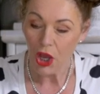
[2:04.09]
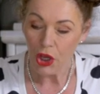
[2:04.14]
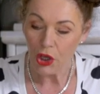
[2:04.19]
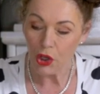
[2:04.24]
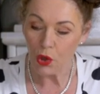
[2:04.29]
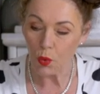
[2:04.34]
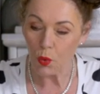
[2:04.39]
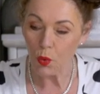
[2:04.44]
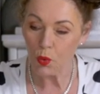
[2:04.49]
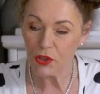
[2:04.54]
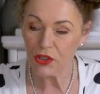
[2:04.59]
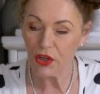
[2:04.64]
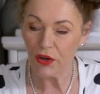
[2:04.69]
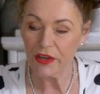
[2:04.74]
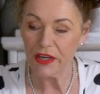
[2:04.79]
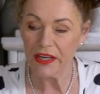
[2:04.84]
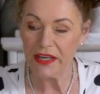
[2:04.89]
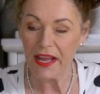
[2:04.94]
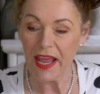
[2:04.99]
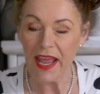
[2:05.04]
You also
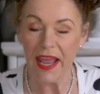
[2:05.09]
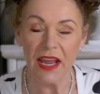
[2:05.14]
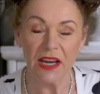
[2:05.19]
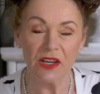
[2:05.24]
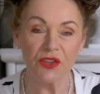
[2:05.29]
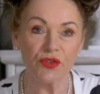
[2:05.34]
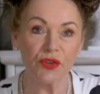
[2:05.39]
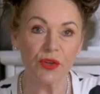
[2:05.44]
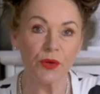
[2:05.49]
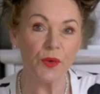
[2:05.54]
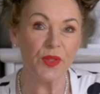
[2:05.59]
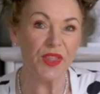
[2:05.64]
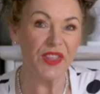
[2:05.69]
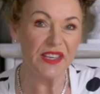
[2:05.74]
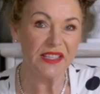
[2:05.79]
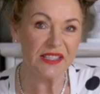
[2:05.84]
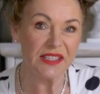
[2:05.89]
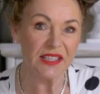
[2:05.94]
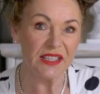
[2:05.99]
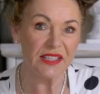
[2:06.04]
need a hand drill.
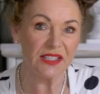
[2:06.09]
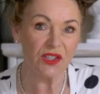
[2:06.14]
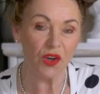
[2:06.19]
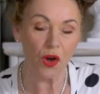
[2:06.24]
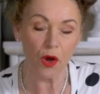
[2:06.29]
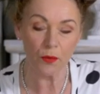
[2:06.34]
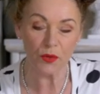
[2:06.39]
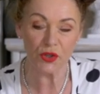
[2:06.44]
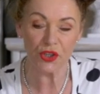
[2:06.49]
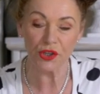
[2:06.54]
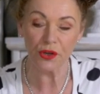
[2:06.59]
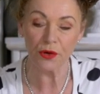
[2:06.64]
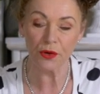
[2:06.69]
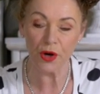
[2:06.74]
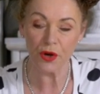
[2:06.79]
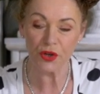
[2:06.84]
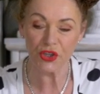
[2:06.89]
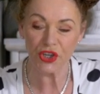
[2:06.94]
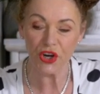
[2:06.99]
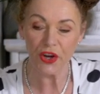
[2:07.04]
This is optional and
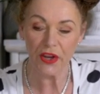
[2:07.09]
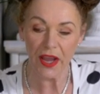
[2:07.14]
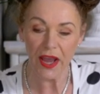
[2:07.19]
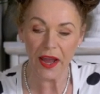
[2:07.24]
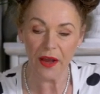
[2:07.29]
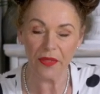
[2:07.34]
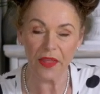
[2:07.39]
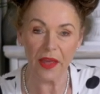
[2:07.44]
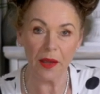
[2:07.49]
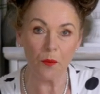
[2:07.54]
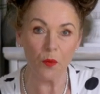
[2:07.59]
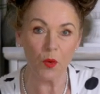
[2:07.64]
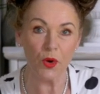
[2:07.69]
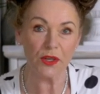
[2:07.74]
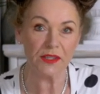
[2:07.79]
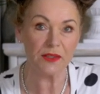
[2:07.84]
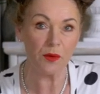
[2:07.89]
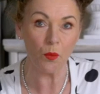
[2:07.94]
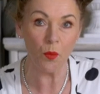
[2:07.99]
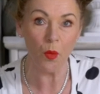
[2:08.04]
I'll show you how that
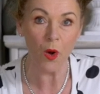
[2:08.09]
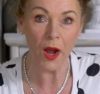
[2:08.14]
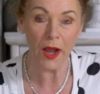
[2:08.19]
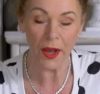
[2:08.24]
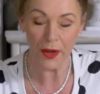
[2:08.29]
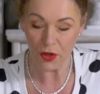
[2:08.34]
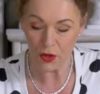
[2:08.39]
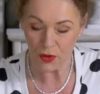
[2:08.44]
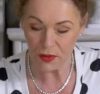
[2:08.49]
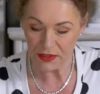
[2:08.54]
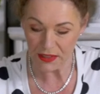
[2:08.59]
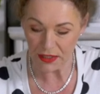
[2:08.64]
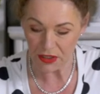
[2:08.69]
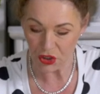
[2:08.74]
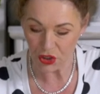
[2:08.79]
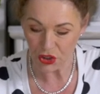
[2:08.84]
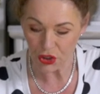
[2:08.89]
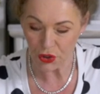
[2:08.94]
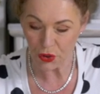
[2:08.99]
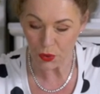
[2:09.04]
works and why I use it in
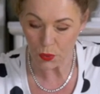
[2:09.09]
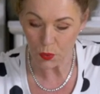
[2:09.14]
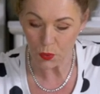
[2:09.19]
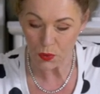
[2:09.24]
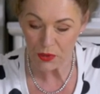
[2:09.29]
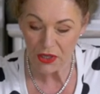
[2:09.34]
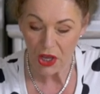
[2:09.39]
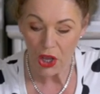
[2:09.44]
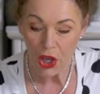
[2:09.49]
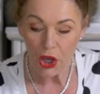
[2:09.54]
due course.